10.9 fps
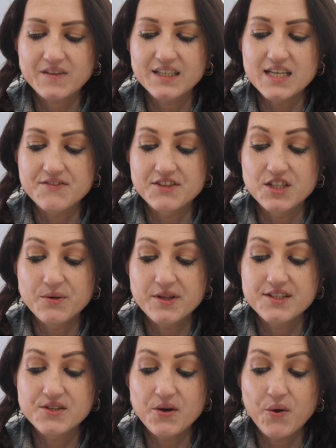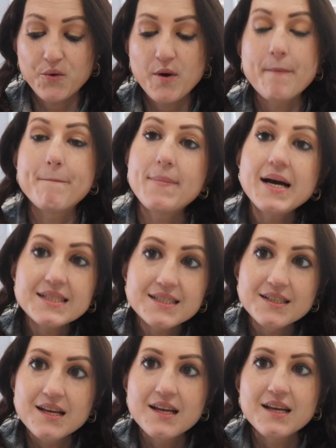to have to deal with this and go through it but
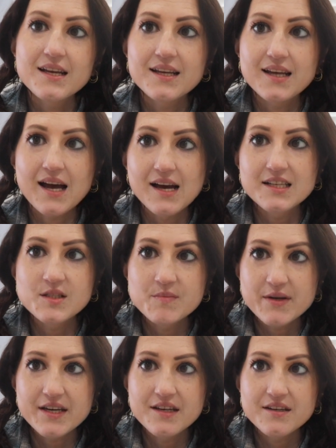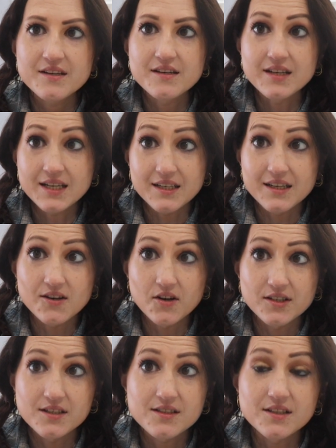it has been needed
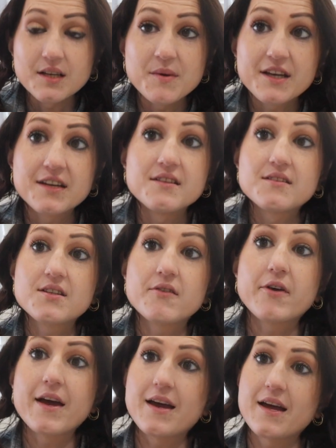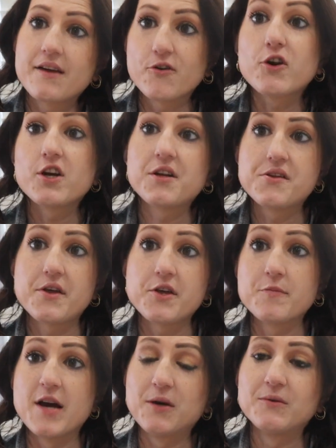honestly because you can't have your good days without
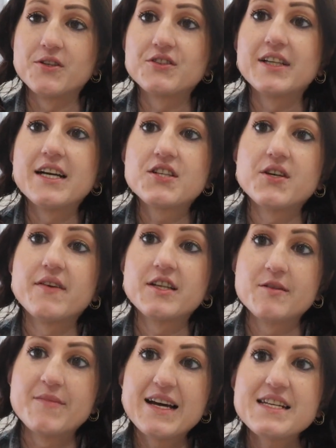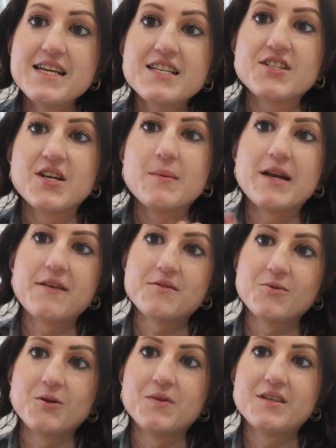your bad ones right so I've had some bad days so now I'm gonna have
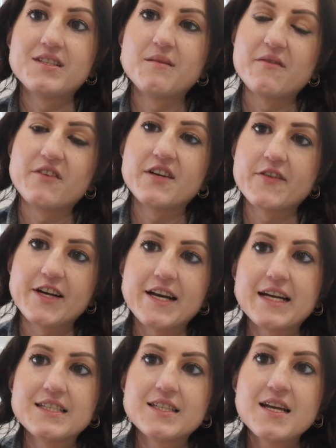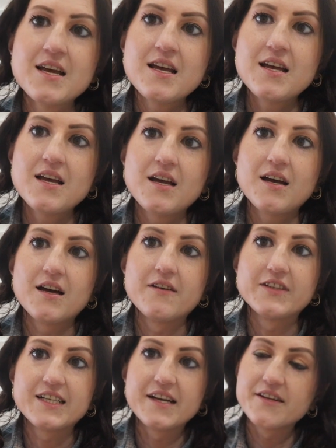some good ones it'll be very very nice a
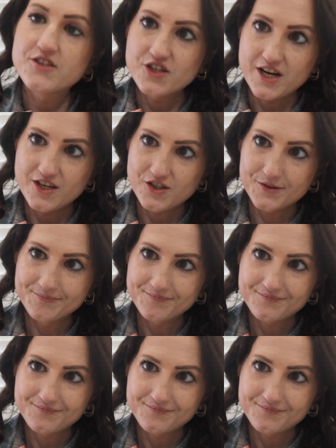very nice change